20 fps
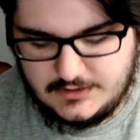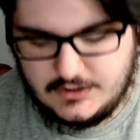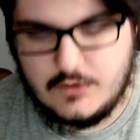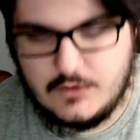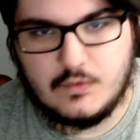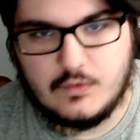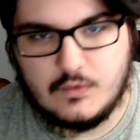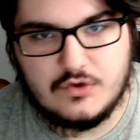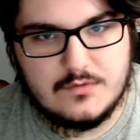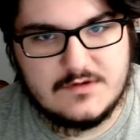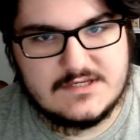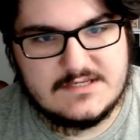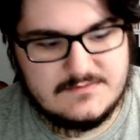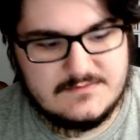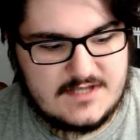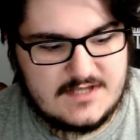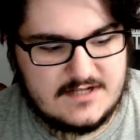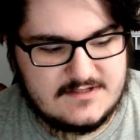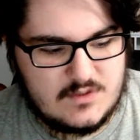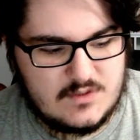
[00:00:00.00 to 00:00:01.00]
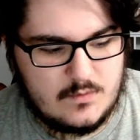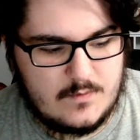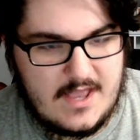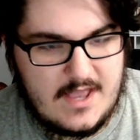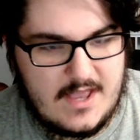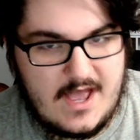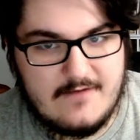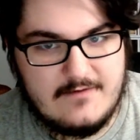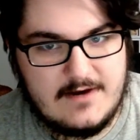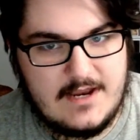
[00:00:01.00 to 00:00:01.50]
we're doing some sets that we
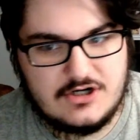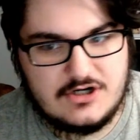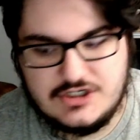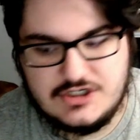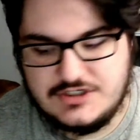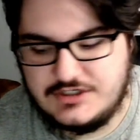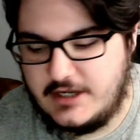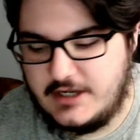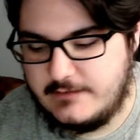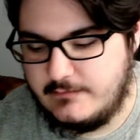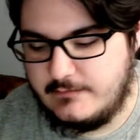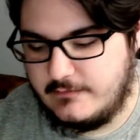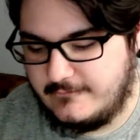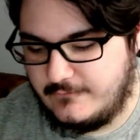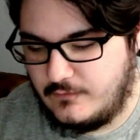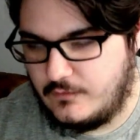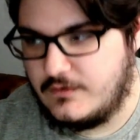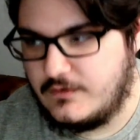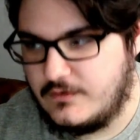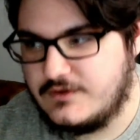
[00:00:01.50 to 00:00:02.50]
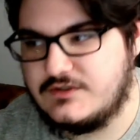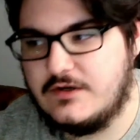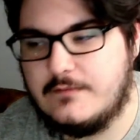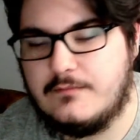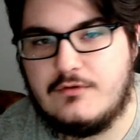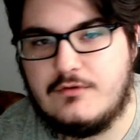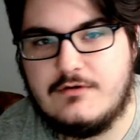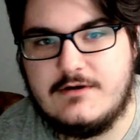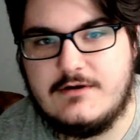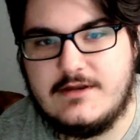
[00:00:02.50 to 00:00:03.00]
haven't actually done before, so I'm
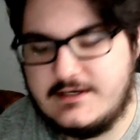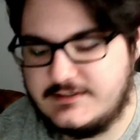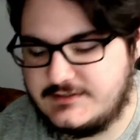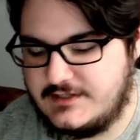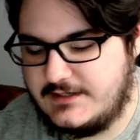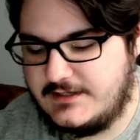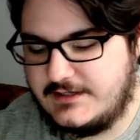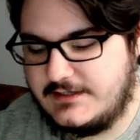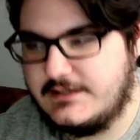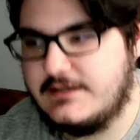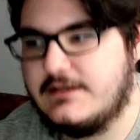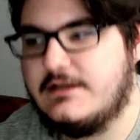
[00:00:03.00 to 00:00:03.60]
pretty excited.